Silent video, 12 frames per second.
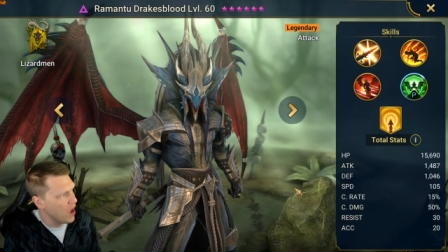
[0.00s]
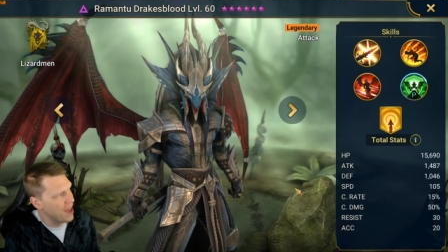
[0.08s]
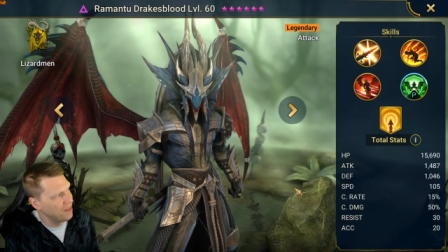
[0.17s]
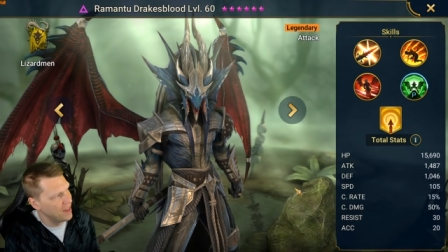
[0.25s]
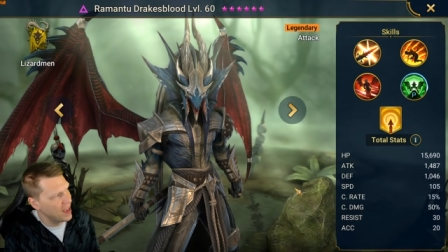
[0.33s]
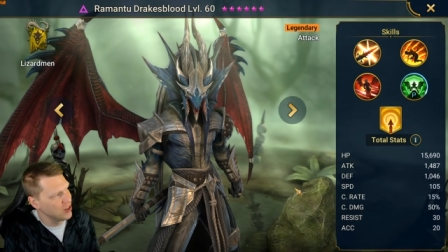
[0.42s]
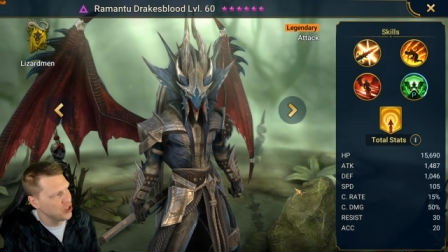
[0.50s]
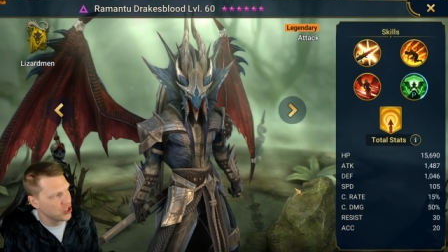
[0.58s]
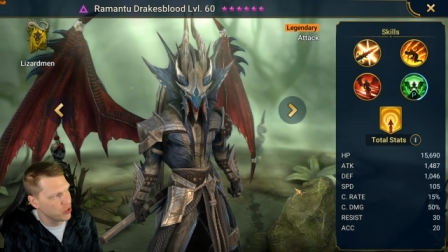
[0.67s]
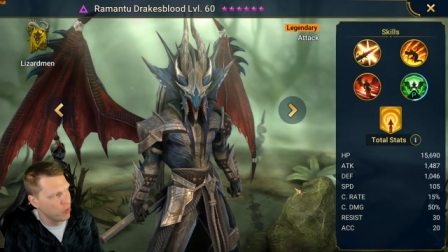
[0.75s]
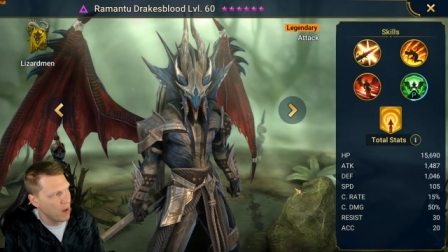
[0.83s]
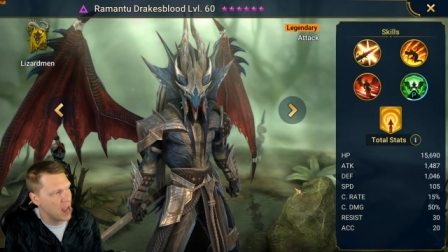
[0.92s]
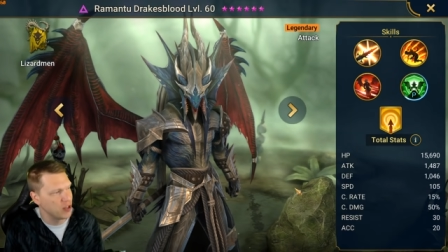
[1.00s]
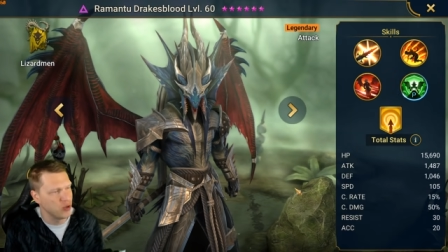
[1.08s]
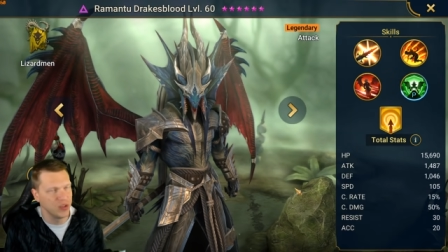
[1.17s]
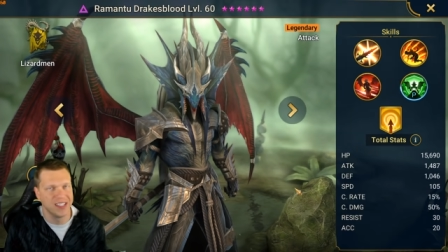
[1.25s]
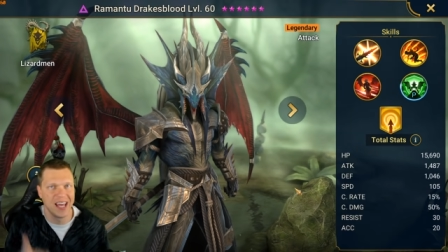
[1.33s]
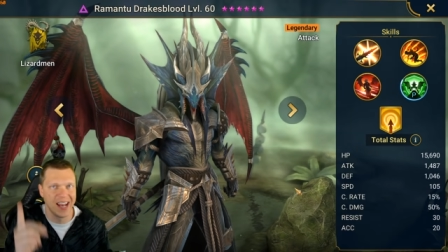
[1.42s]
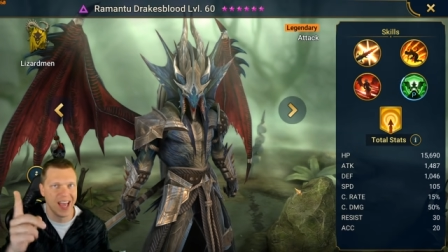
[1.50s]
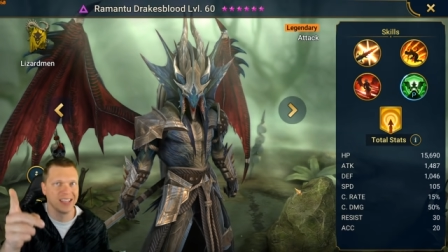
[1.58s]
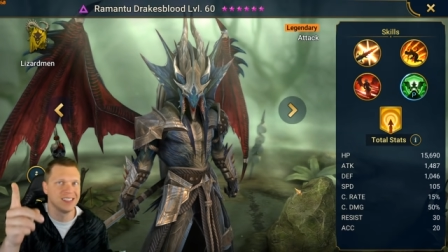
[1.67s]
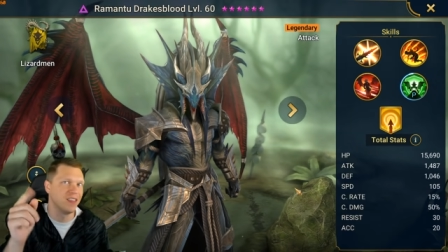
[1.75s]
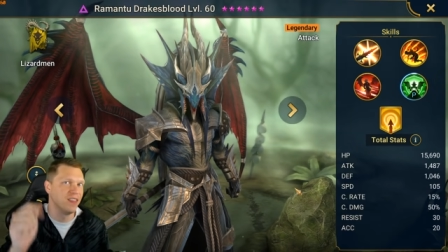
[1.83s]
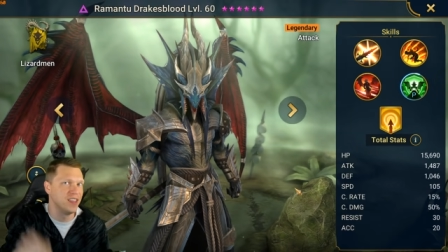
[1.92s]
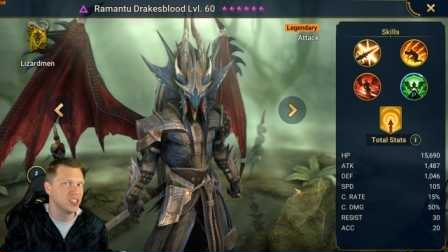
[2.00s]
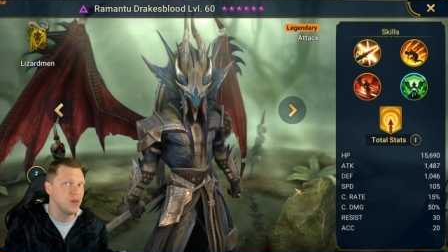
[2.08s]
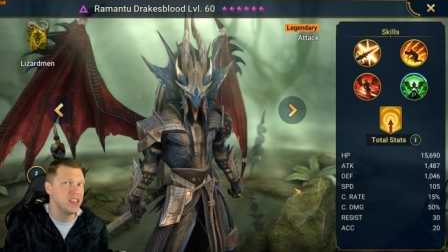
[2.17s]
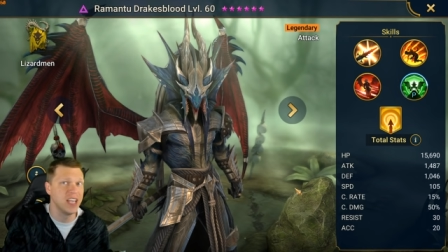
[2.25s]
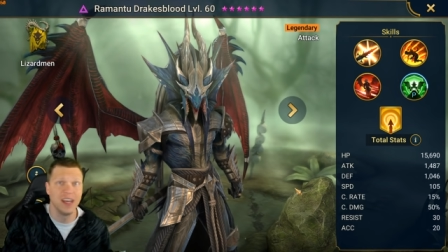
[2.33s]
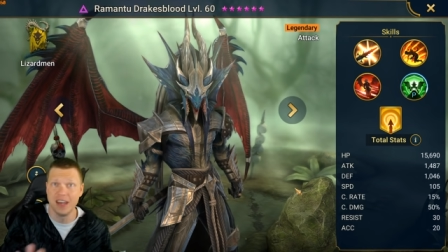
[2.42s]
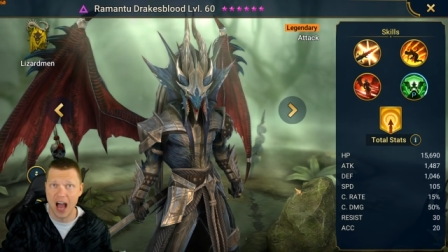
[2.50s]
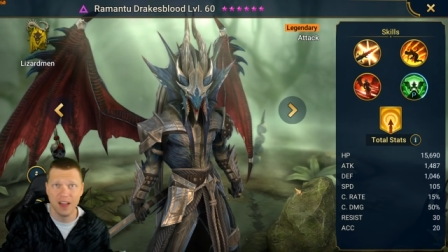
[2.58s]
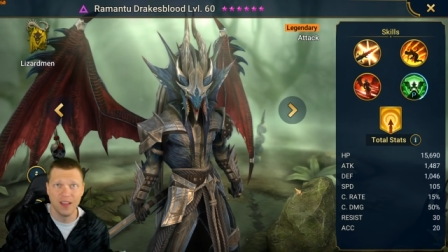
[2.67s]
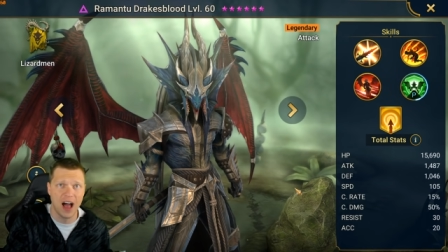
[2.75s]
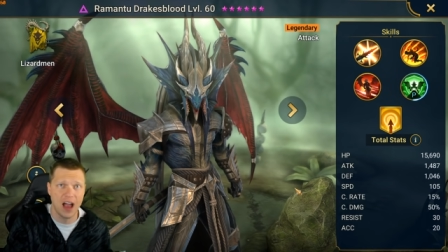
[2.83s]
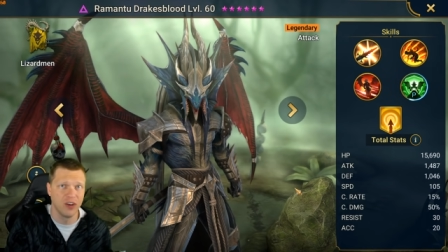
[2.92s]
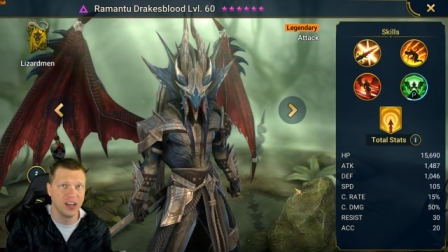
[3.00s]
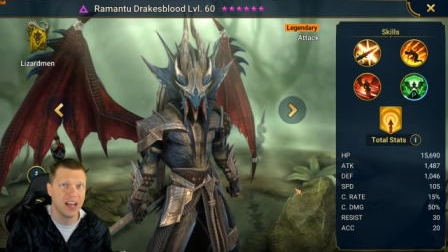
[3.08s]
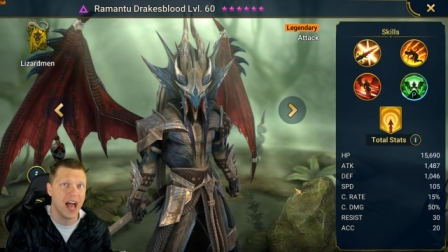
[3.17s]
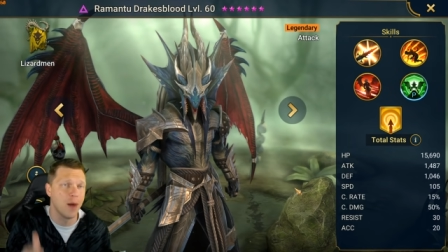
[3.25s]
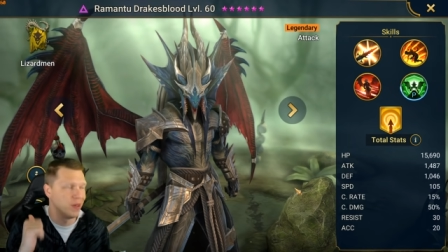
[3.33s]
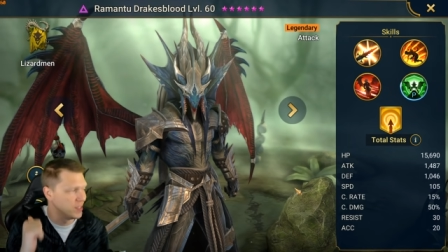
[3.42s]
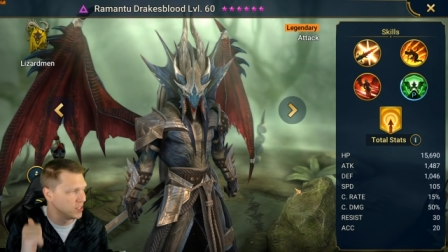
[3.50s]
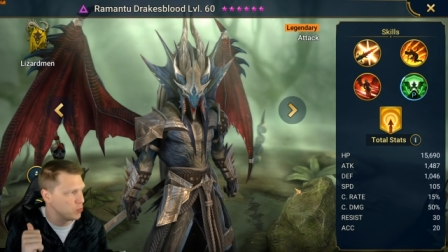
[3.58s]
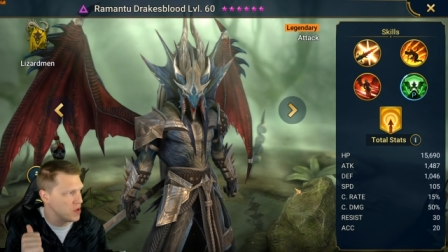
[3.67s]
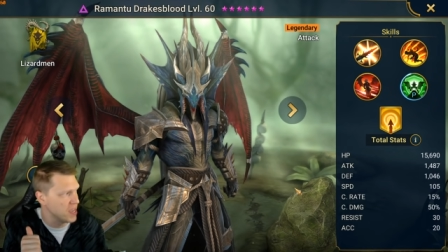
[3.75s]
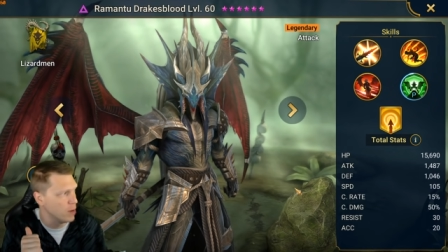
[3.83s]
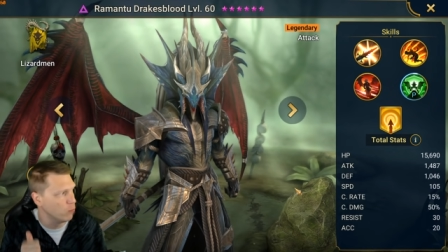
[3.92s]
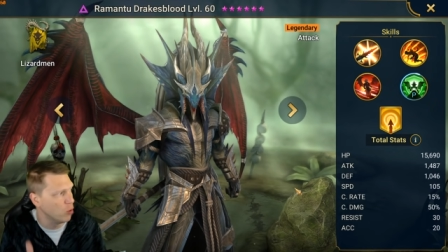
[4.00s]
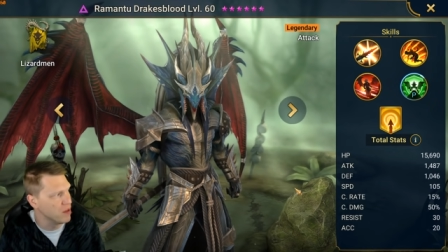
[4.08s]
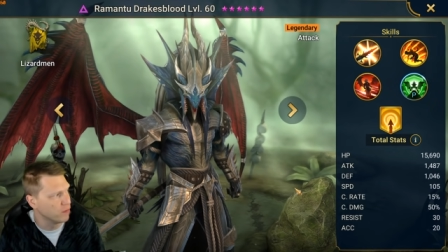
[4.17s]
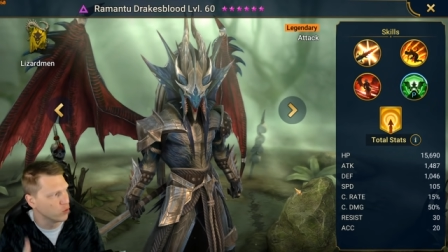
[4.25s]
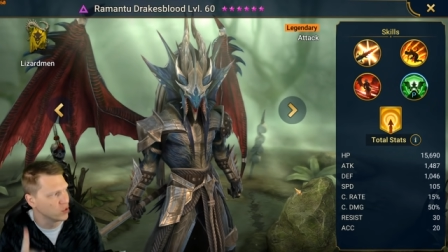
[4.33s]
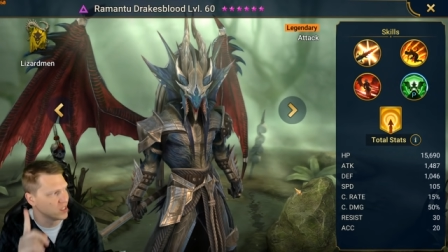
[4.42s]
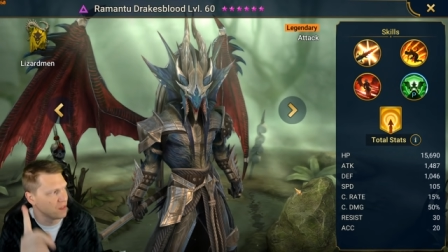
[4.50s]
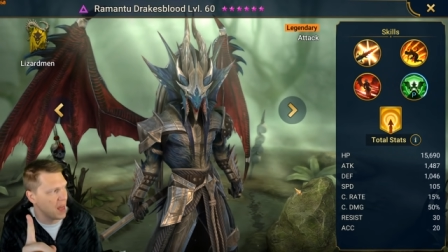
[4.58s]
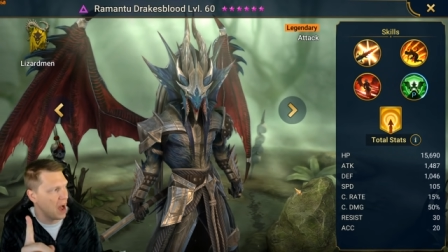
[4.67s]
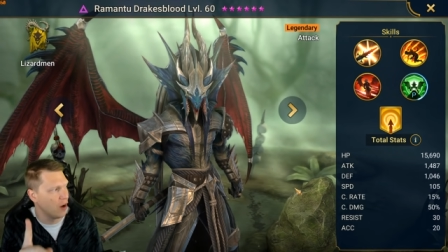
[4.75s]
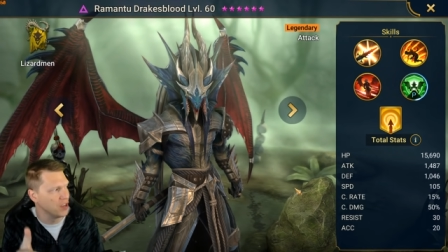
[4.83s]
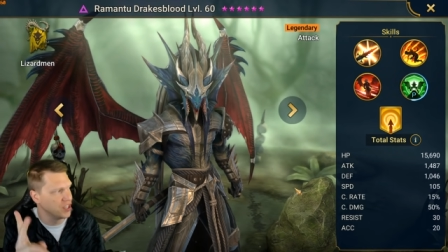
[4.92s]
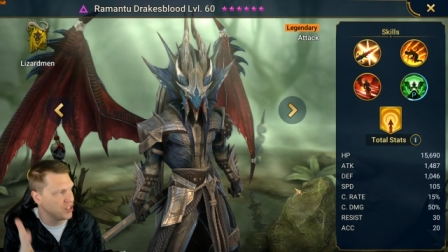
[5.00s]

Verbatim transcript: And then just to remind you, the 10X this weekend, not live right now, but this weekend will be for Sethalia,